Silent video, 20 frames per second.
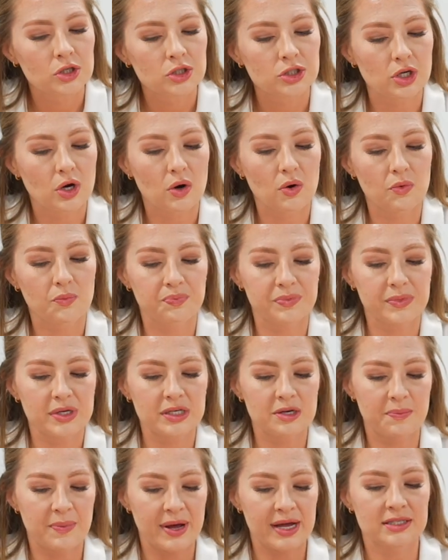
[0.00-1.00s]
So it
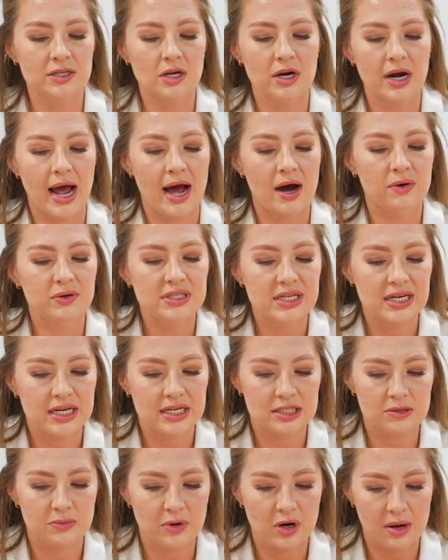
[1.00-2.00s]
depends on how is the
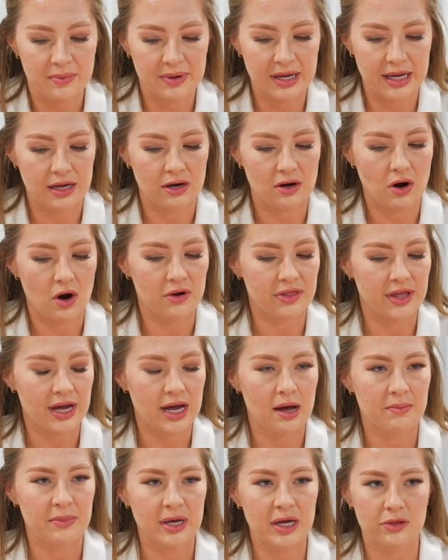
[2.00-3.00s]
customer coming in. Are they
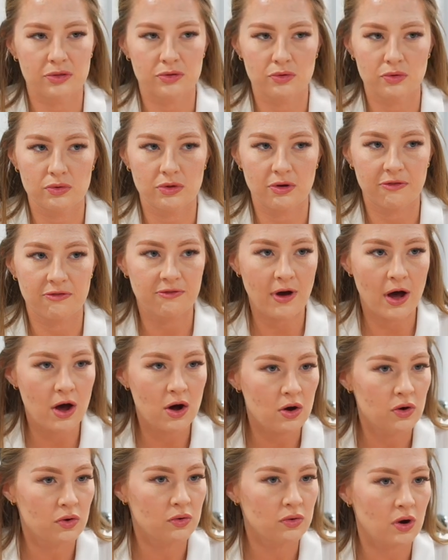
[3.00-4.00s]
coming in through the
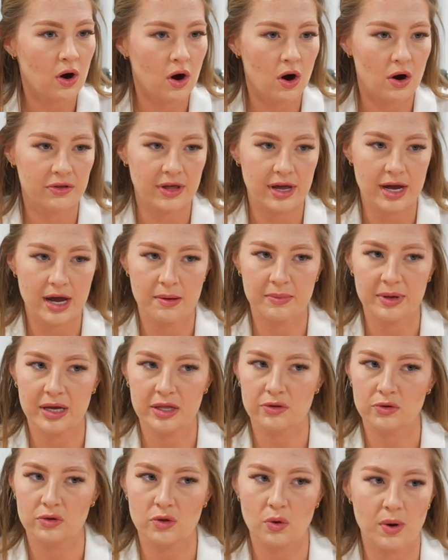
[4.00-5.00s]
phone? Are they coming in
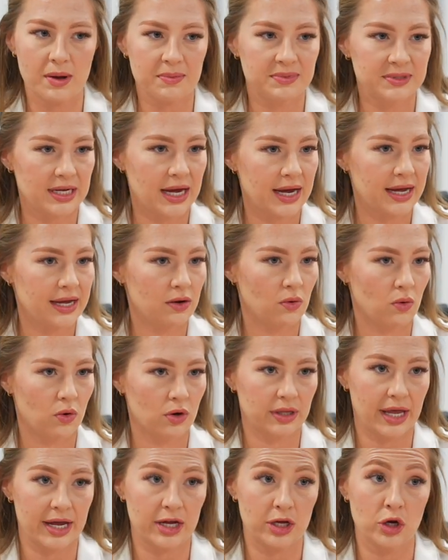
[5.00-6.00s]
through the website? Or
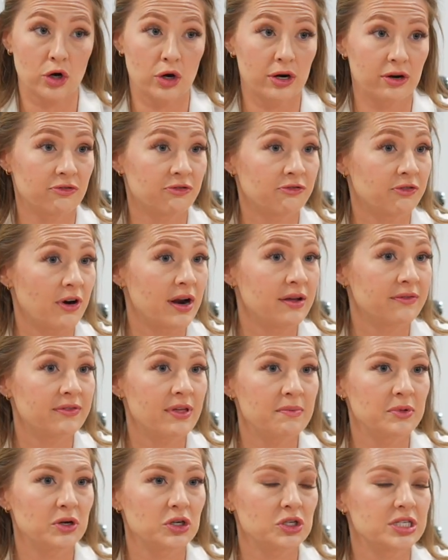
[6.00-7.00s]
like you're in front of
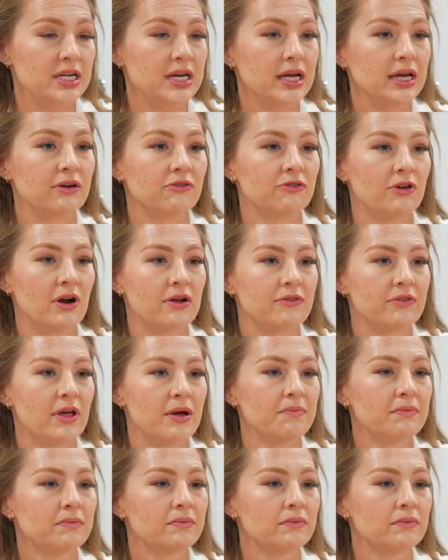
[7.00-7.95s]
them, you're sitting in front of them?